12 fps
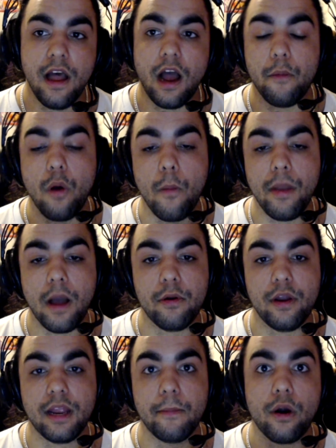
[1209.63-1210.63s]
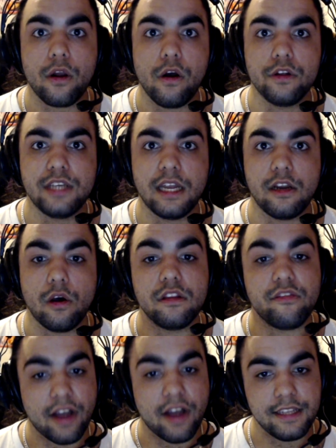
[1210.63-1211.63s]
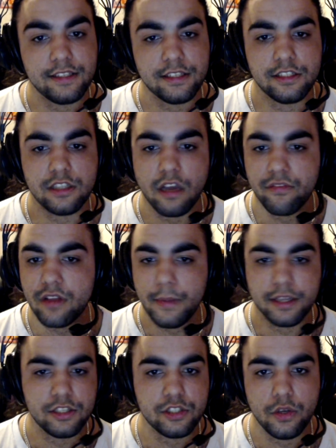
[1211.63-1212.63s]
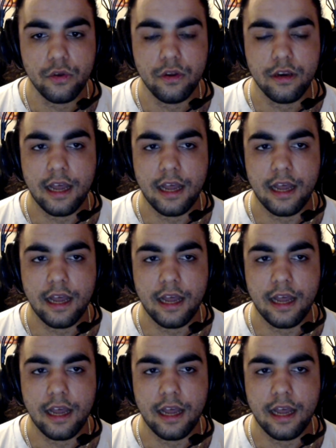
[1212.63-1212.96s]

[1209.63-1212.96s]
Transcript: I will be uploading more content on the fights and stuff coming soon,